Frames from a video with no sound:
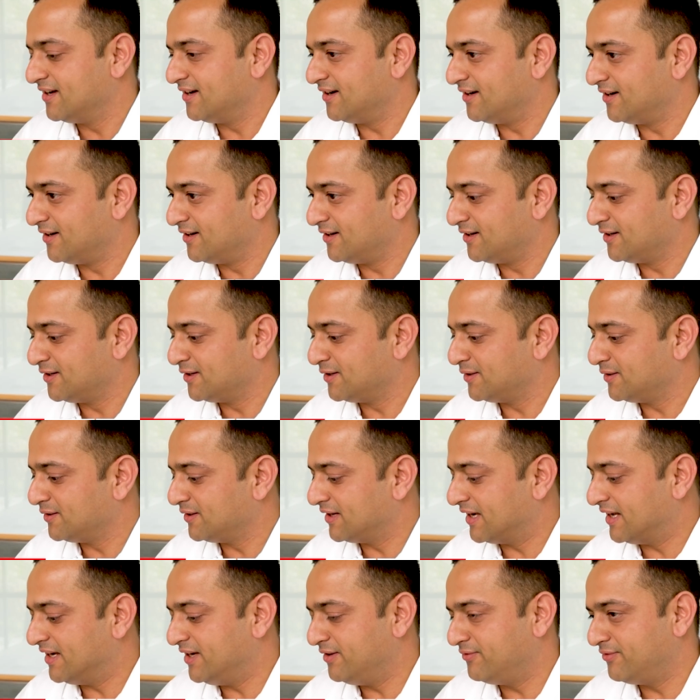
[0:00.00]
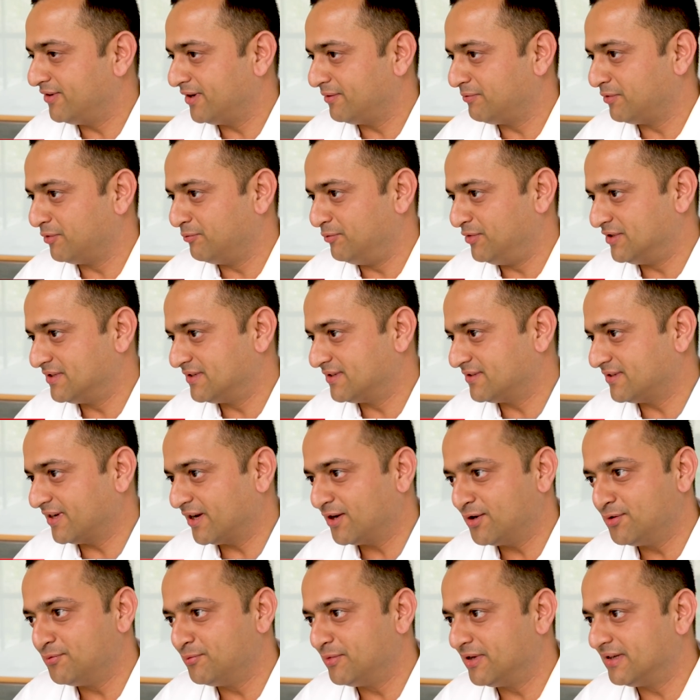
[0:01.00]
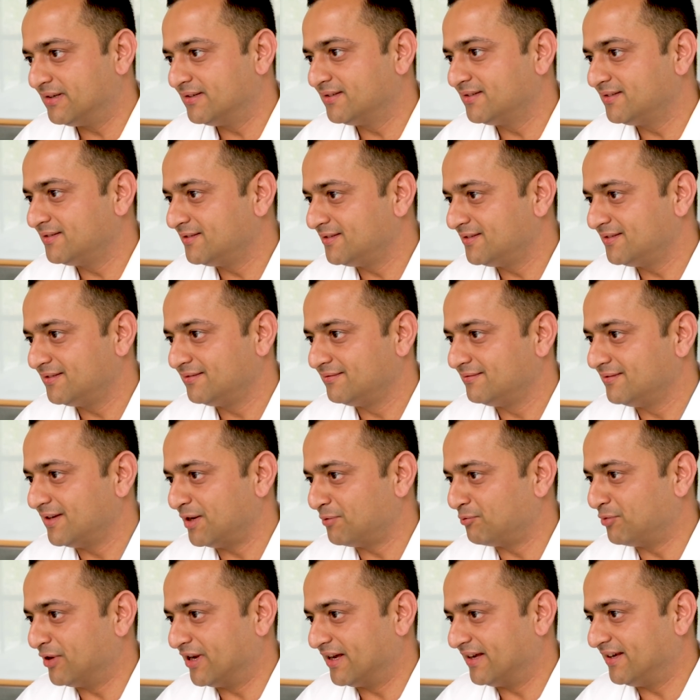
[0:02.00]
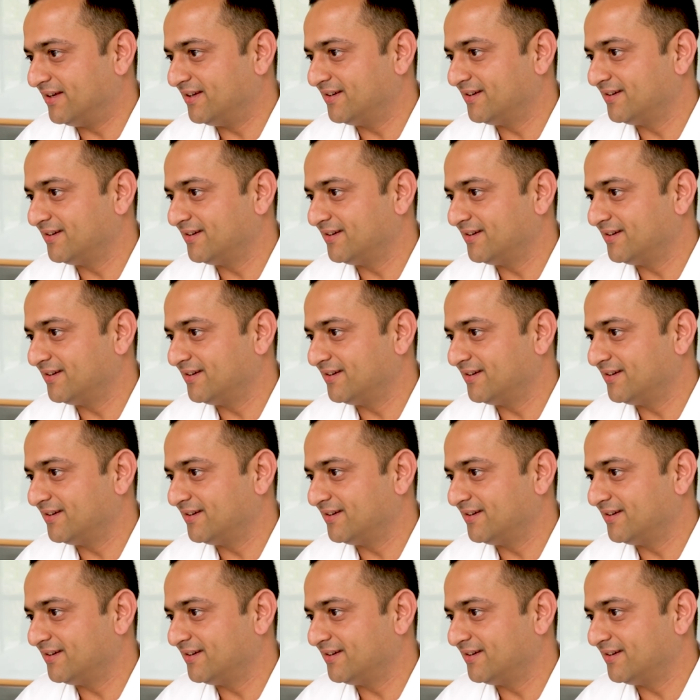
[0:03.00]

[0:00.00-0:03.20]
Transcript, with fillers: uh, and if you have a business acumen, apply.